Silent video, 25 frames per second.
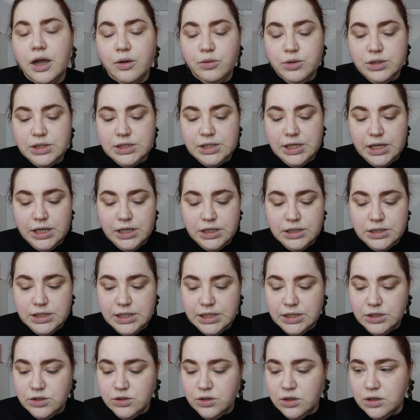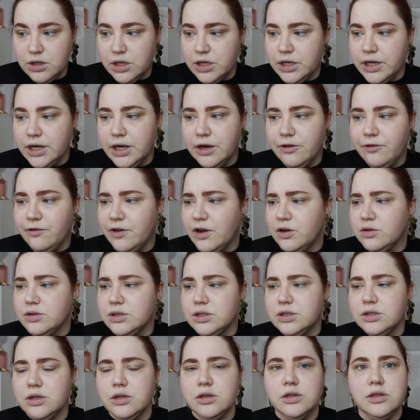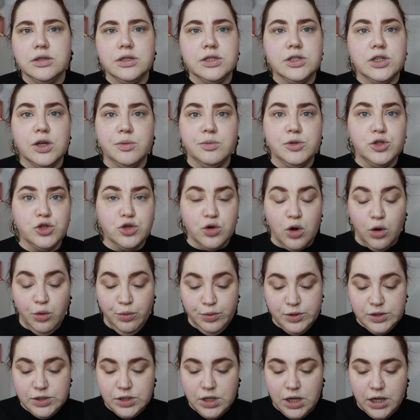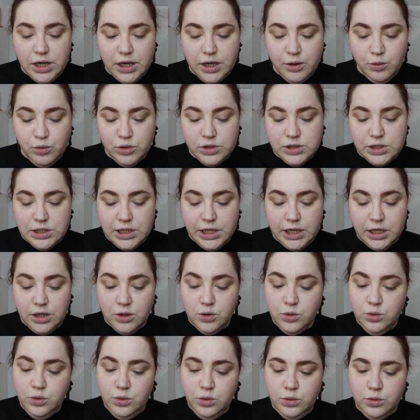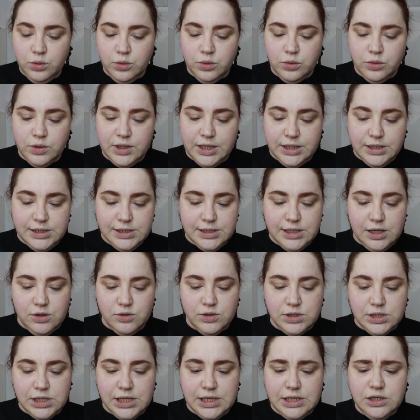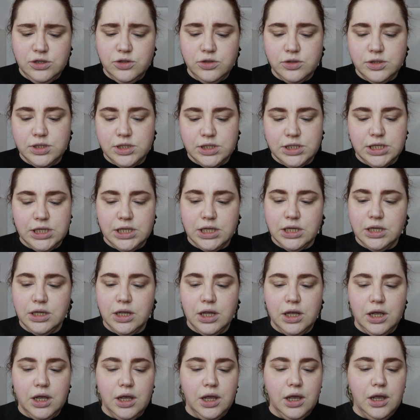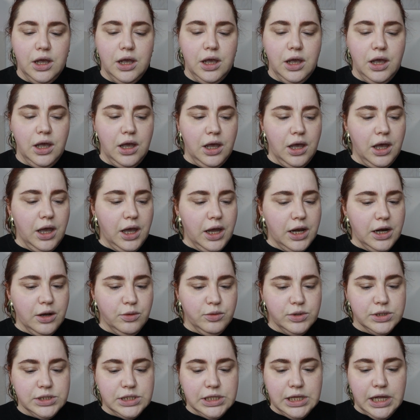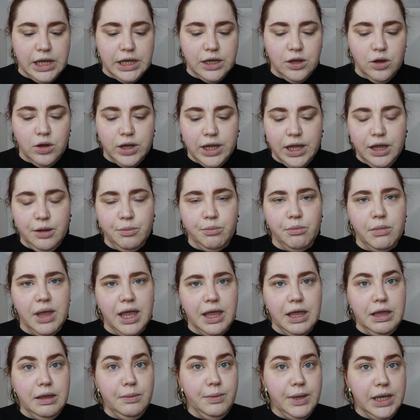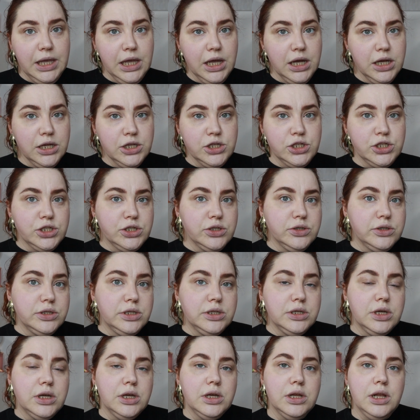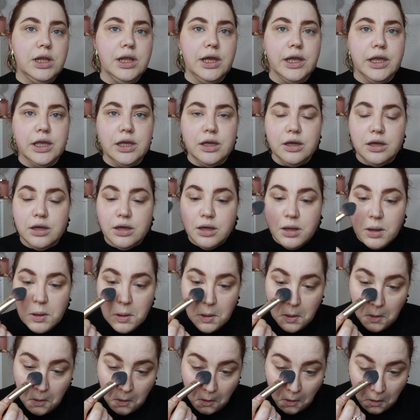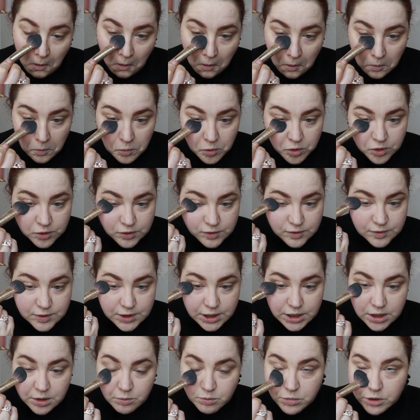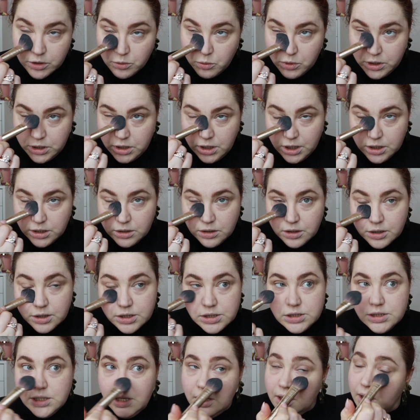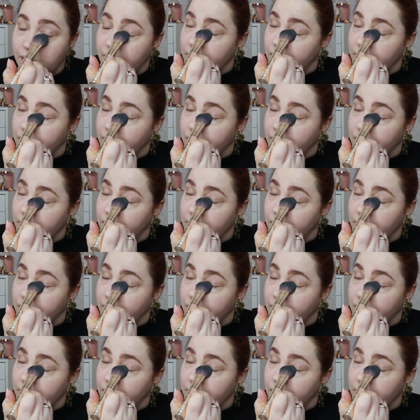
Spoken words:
I would say, in TikTok, and then I found some tropes. I was like, ooh, that sounds interesting, and I was like, okay, maybe I should like. I'm just setting, by the way, the under eyes.